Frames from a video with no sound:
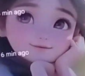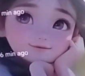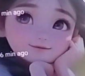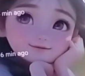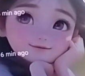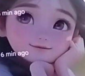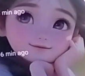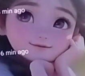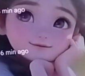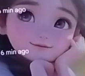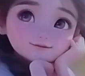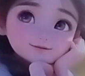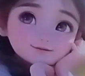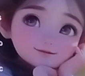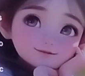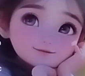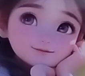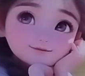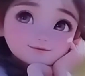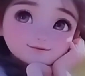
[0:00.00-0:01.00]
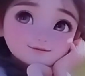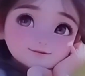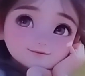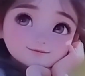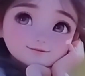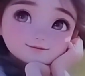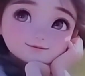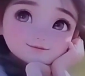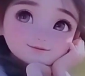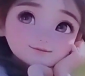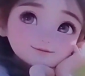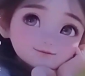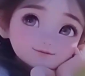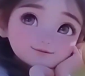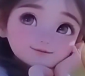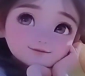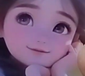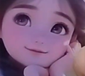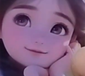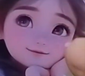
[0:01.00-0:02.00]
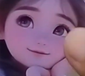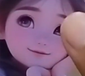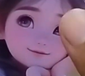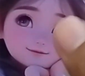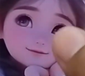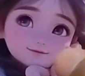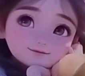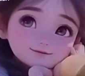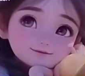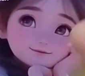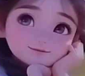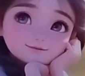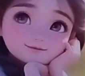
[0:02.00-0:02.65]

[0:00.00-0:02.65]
setting my picture, it's just not my picture way,